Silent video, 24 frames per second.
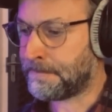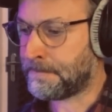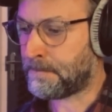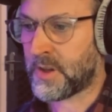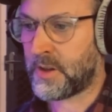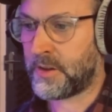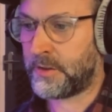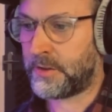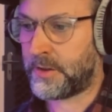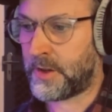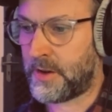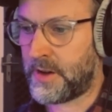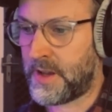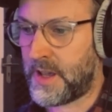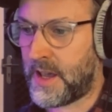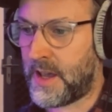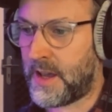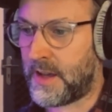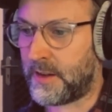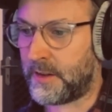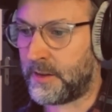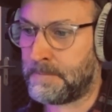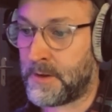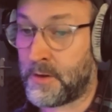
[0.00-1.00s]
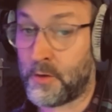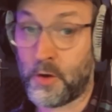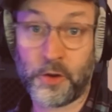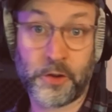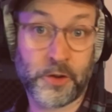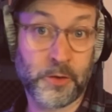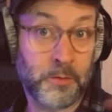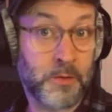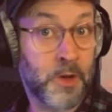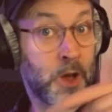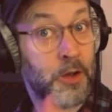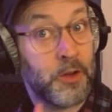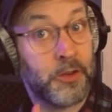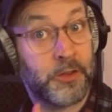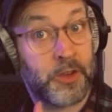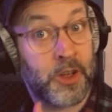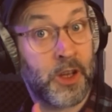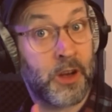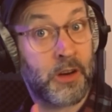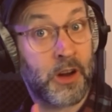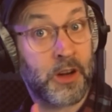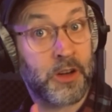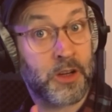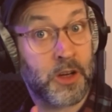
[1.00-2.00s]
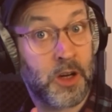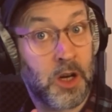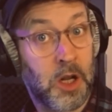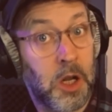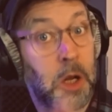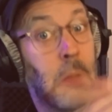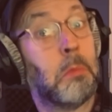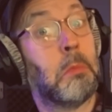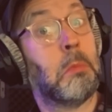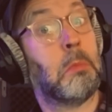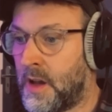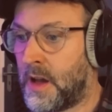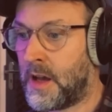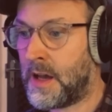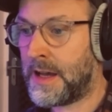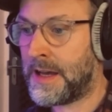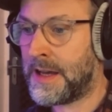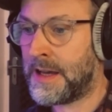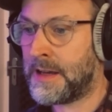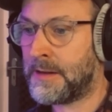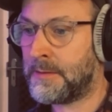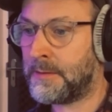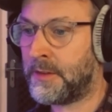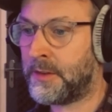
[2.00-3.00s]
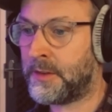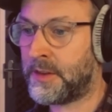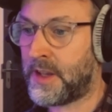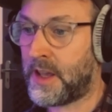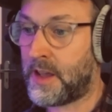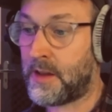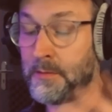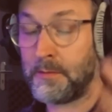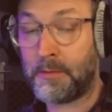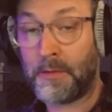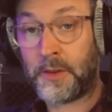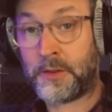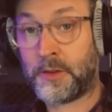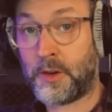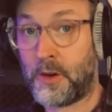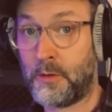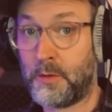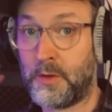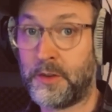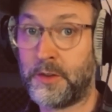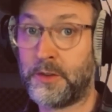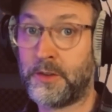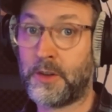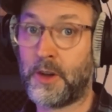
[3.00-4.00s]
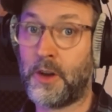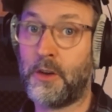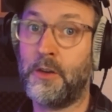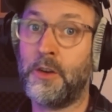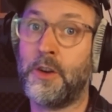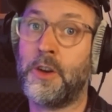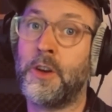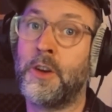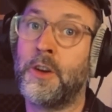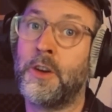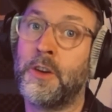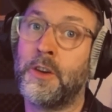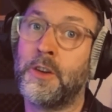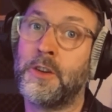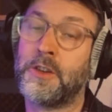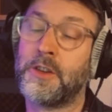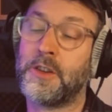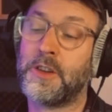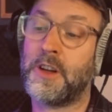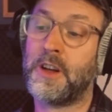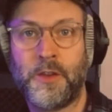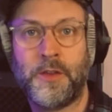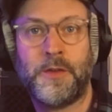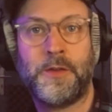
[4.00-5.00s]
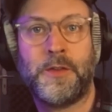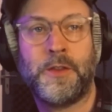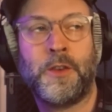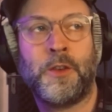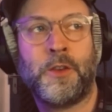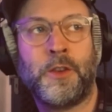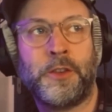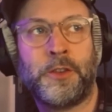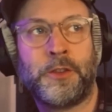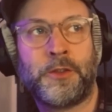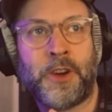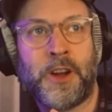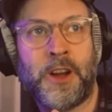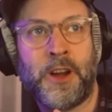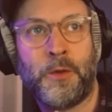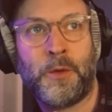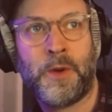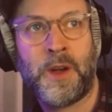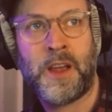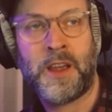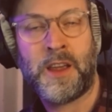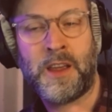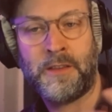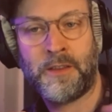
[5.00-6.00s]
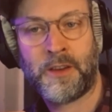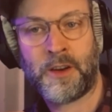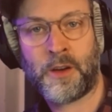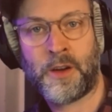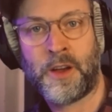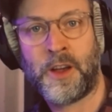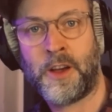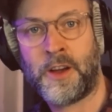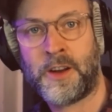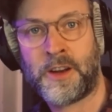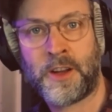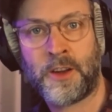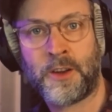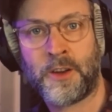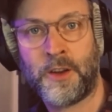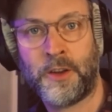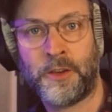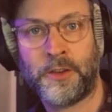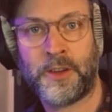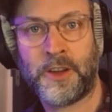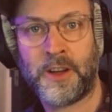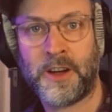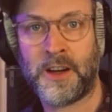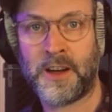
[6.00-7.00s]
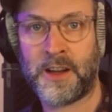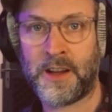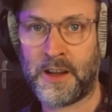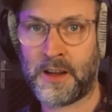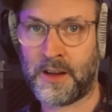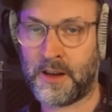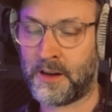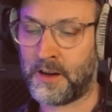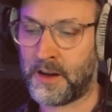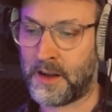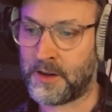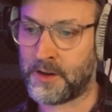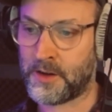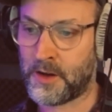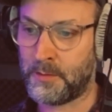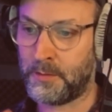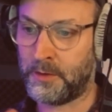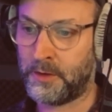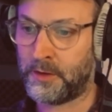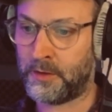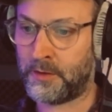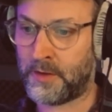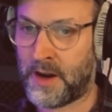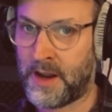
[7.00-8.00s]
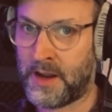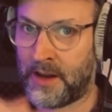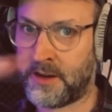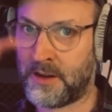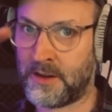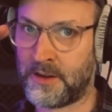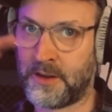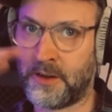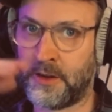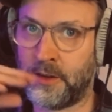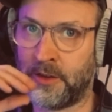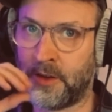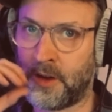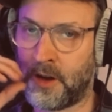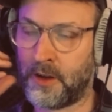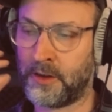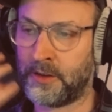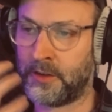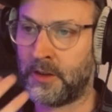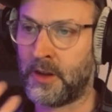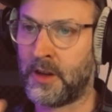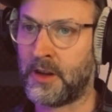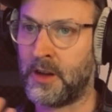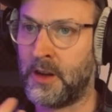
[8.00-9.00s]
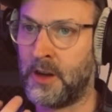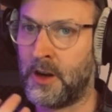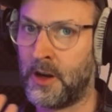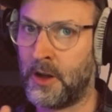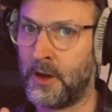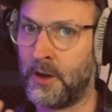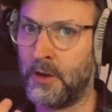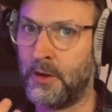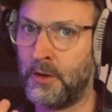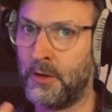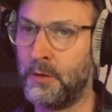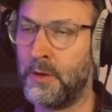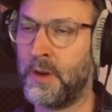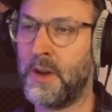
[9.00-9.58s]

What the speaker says: So yeah, got some notes here actually. The song was so good, thought straight away, even though I heard it acoustically, Tom's range, he starts kind of low,